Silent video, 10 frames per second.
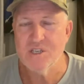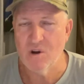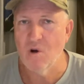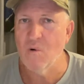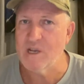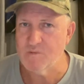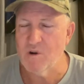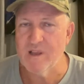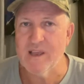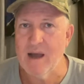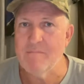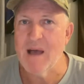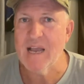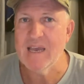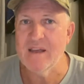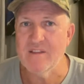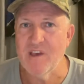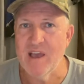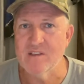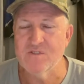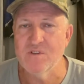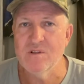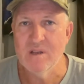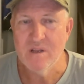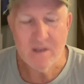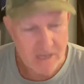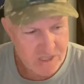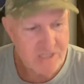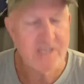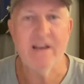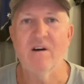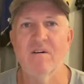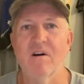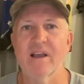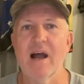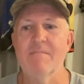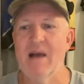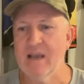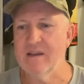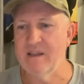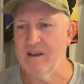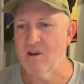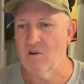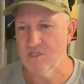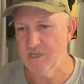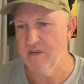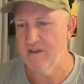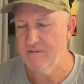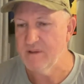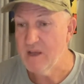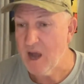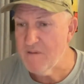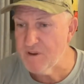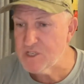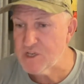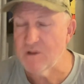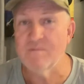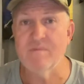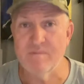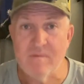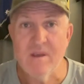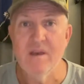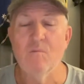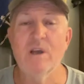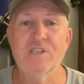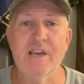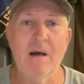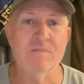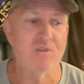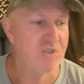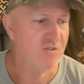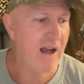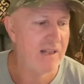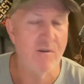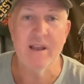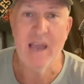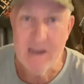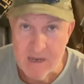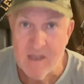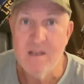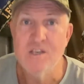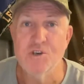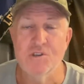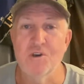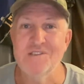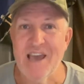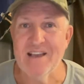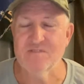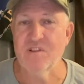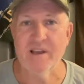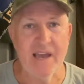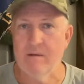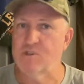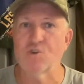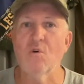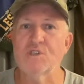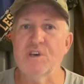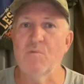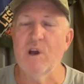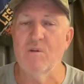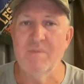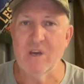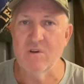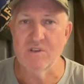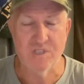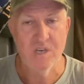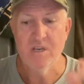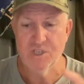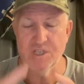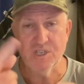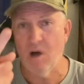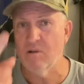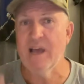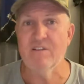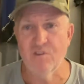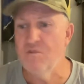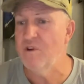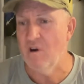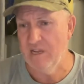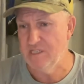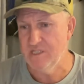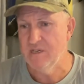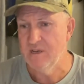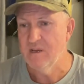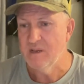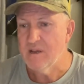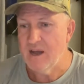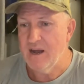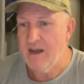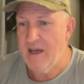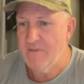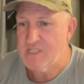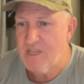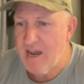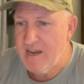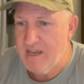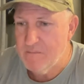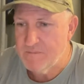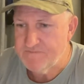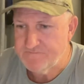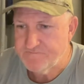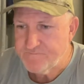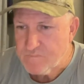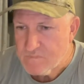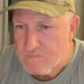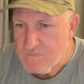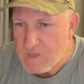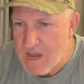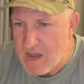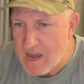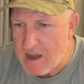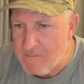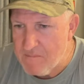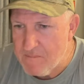always wanted to come back here to Townsville. And she said, I came back and did a concert. And hopefully when she comes to Australia again, she'll do Townsville again. I'm sure she will because she sold out two nights at the stadium. Yeah,